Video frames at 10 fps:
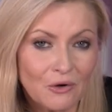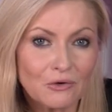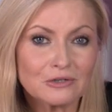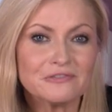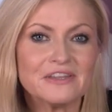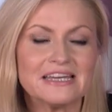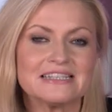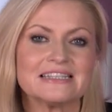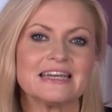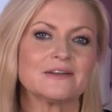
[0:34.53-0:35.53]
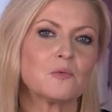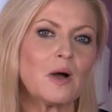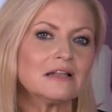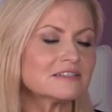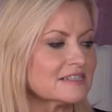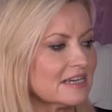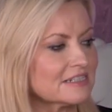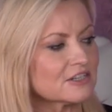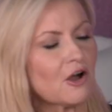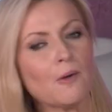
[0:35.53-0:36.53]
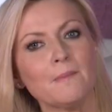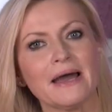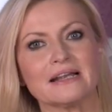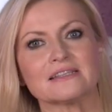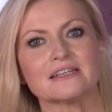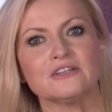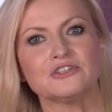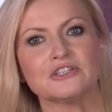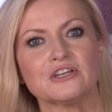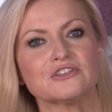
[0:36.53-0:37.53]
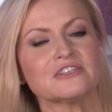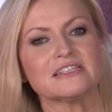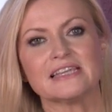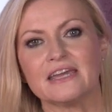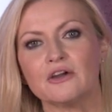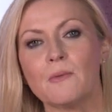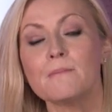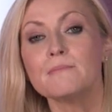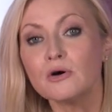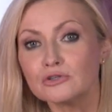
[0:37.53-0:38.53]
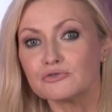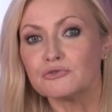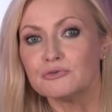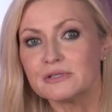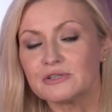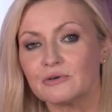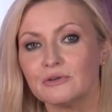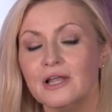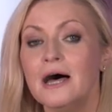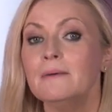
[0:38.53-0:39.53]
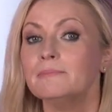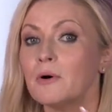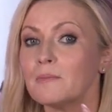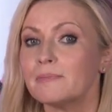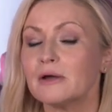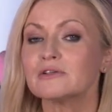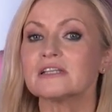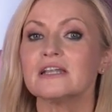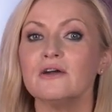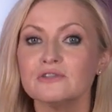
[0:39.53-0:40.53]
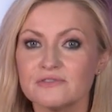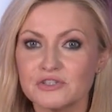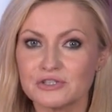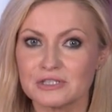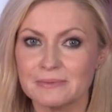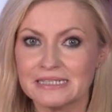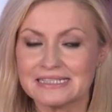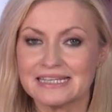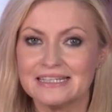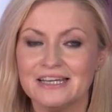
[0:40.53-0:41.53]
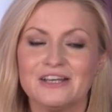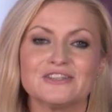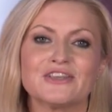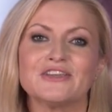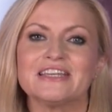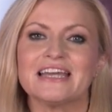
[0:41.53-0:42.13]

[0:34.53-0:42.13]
All of this in a well-designed compact solution that doesn't take up much room at all, but boasts loads of adjustability so that you can